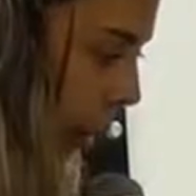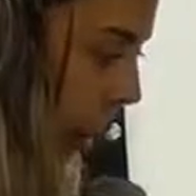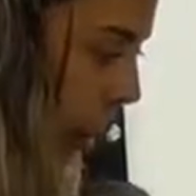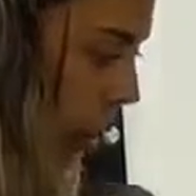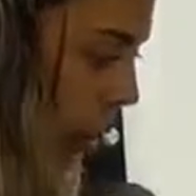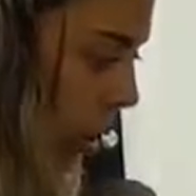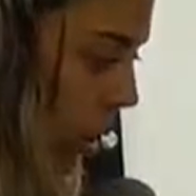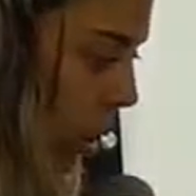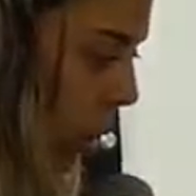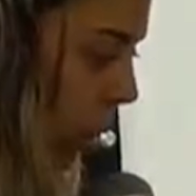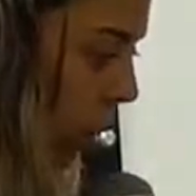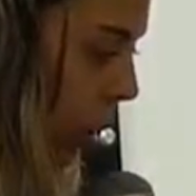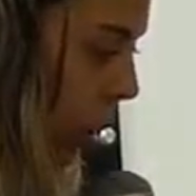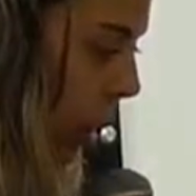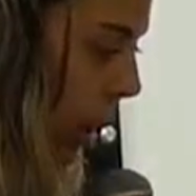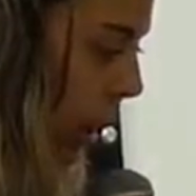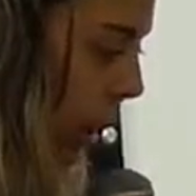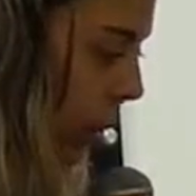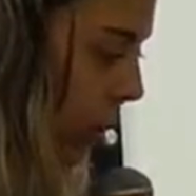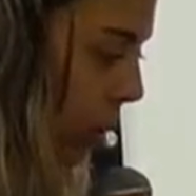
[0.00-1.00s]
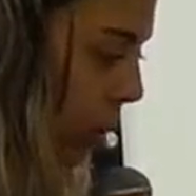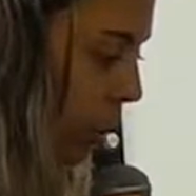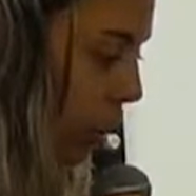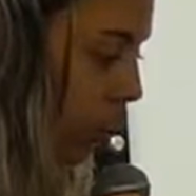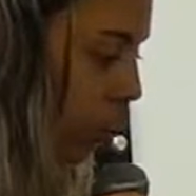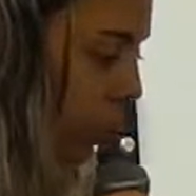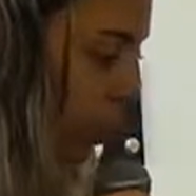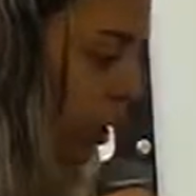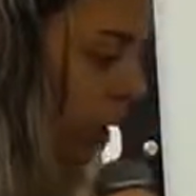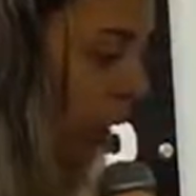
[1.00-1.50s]
And this is what I had to
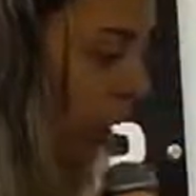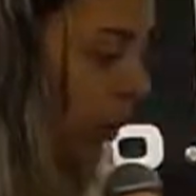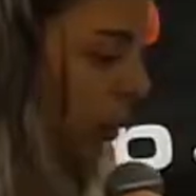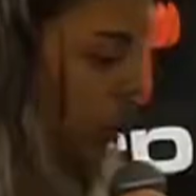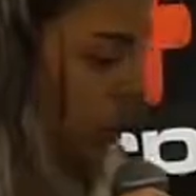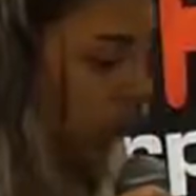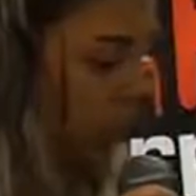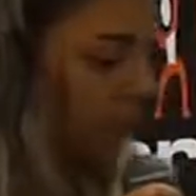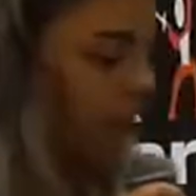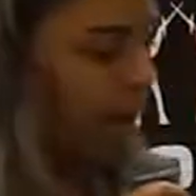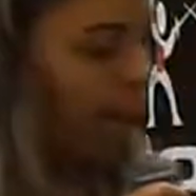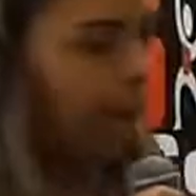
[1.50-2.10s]
present here.